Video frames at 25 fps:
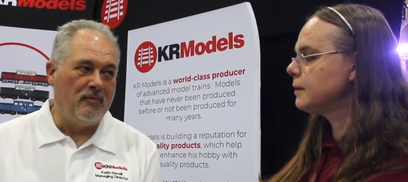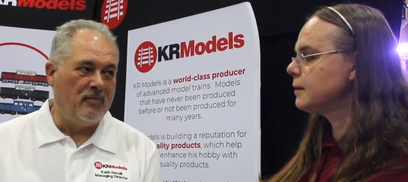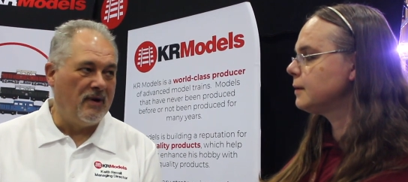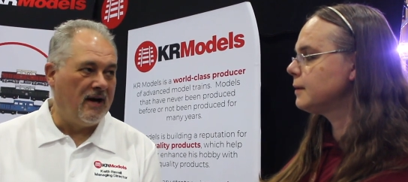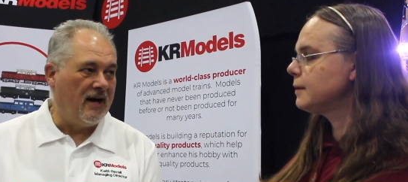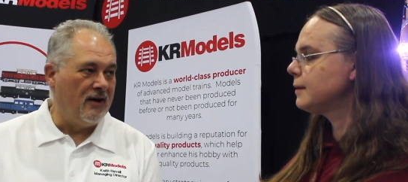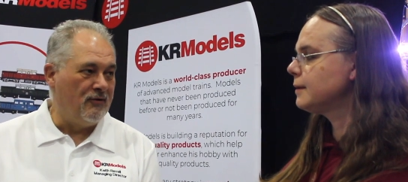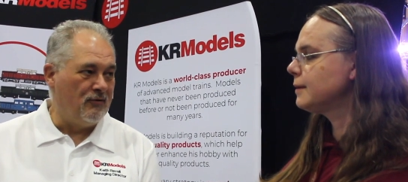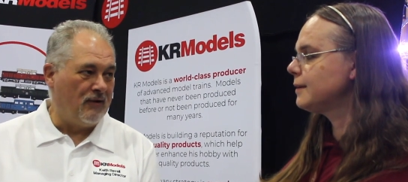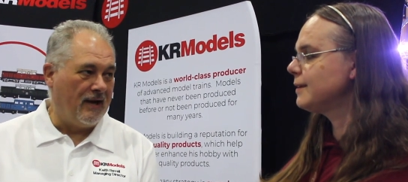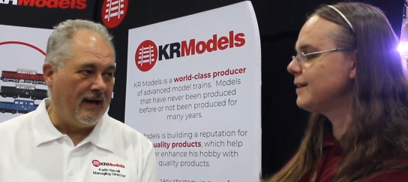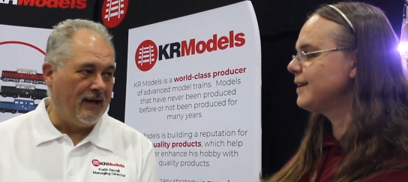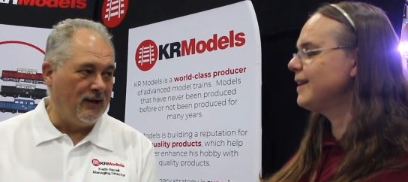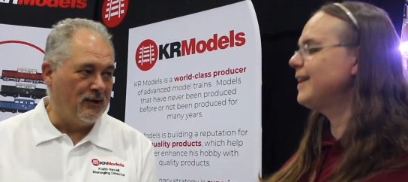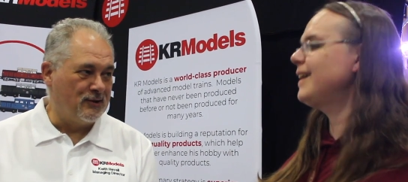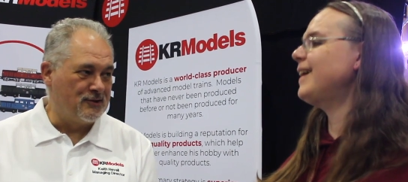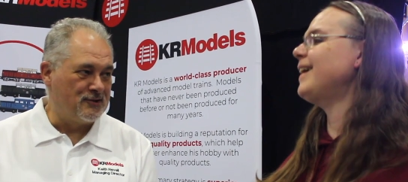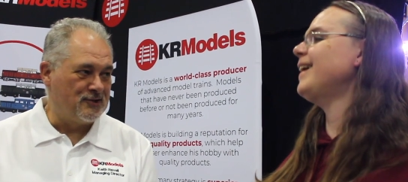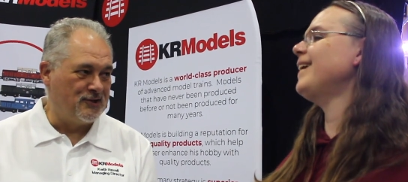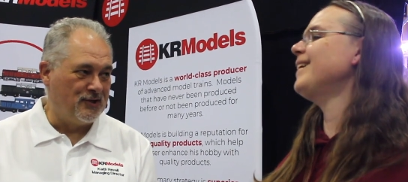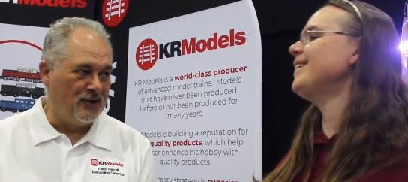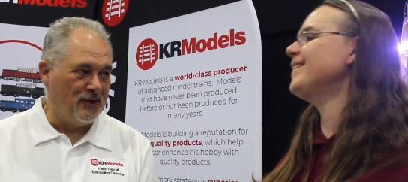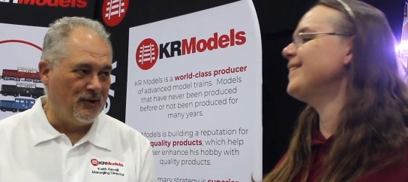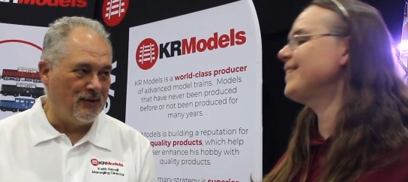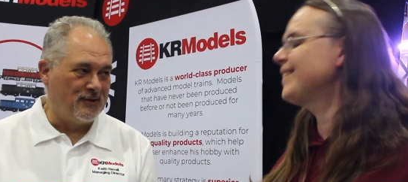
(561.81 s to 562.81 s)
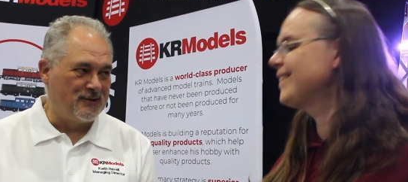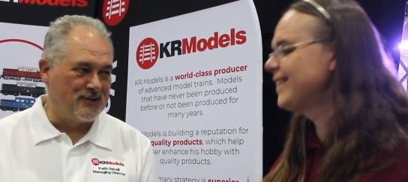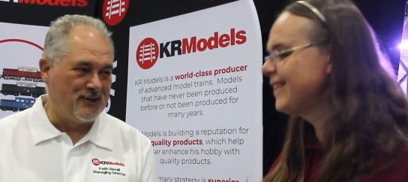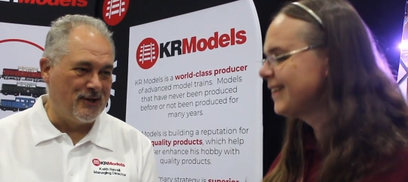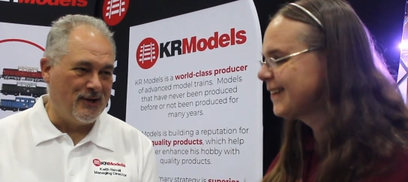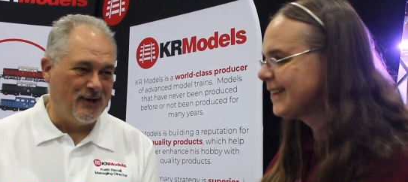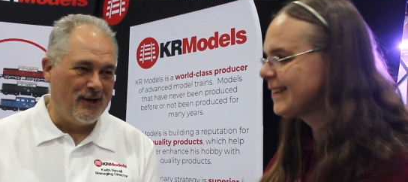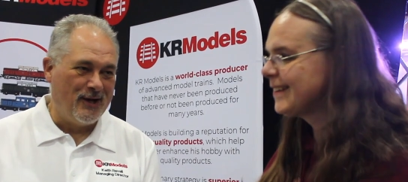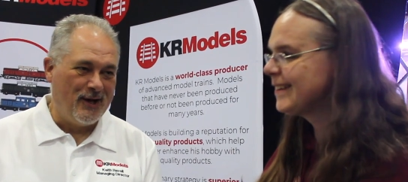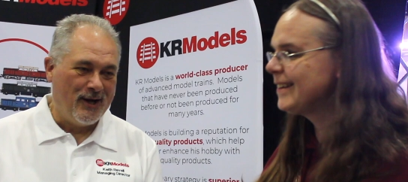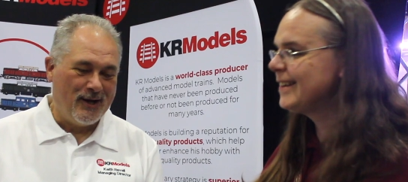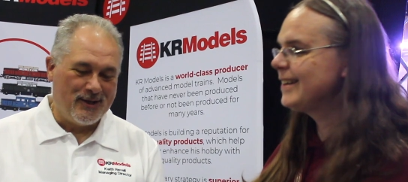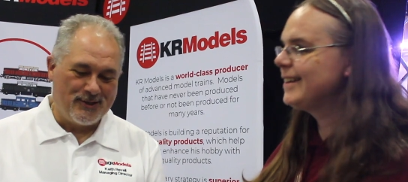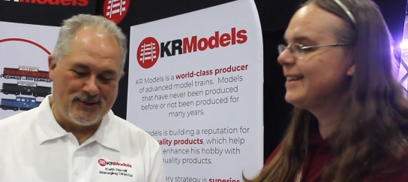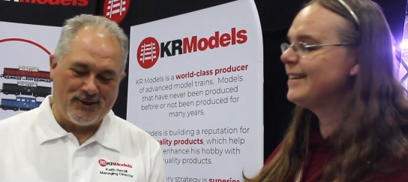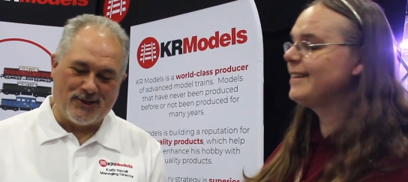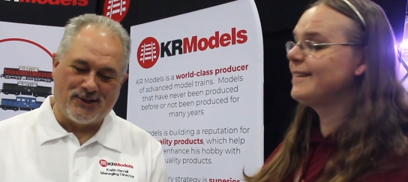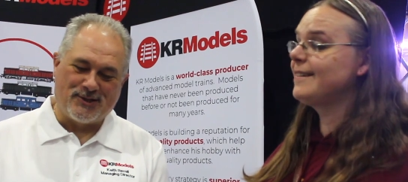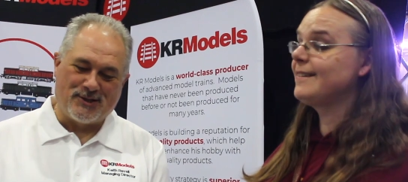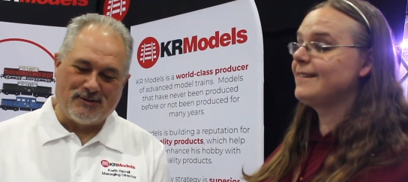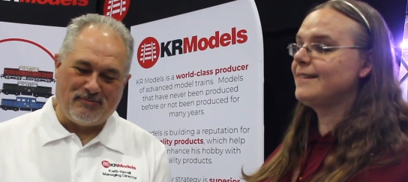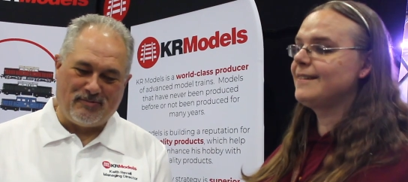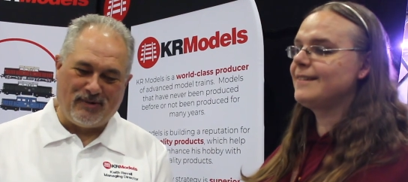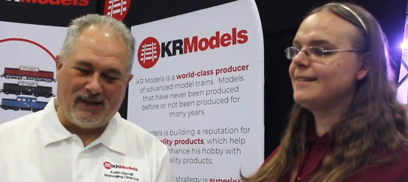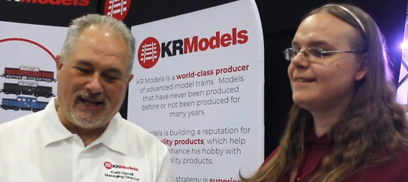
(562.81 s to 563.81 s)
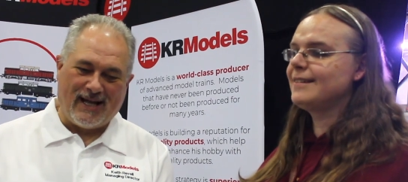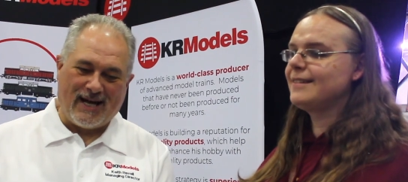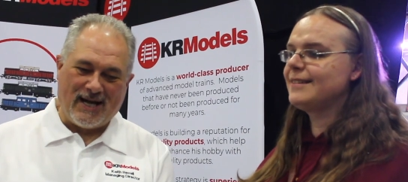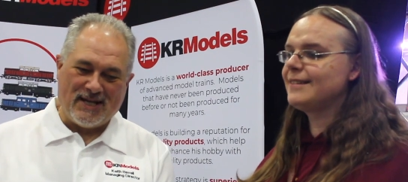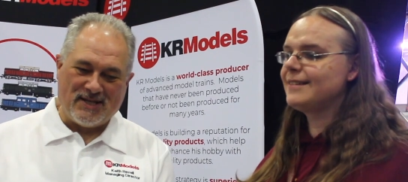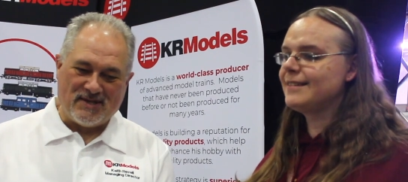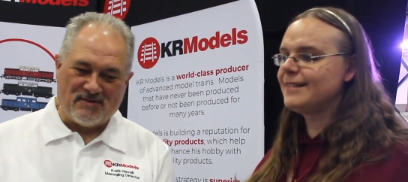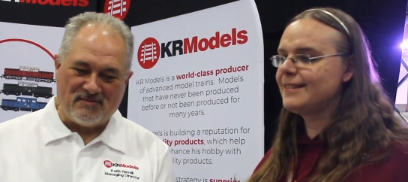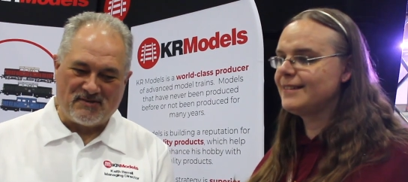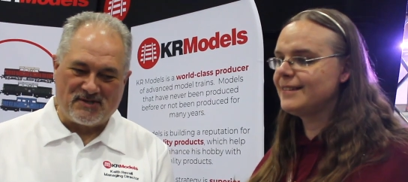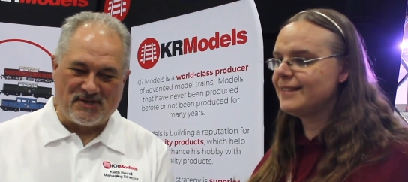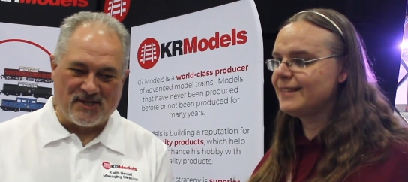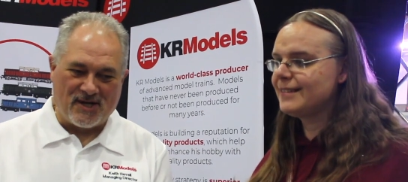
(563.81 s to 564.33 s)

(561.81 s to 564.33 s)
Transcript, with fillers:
Speaker 1: by Rails to supply them.